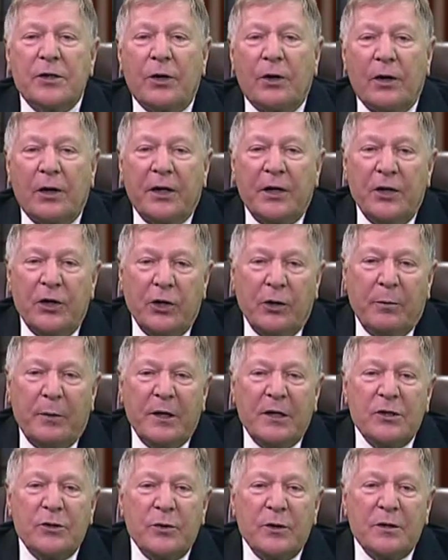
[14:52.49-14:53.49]
early
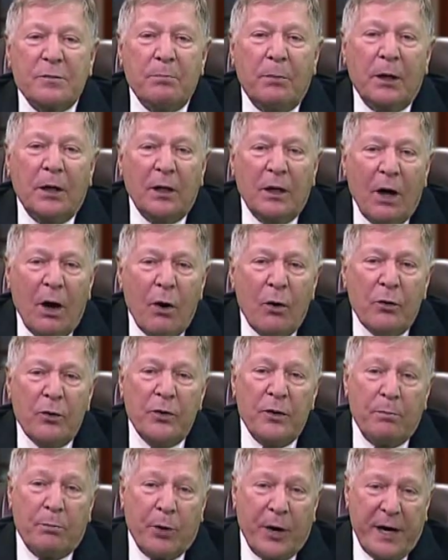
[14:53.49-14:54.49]
humans was below
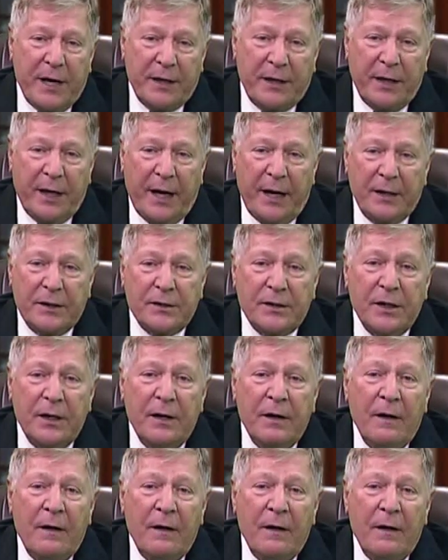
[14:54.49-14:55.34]
the brain case.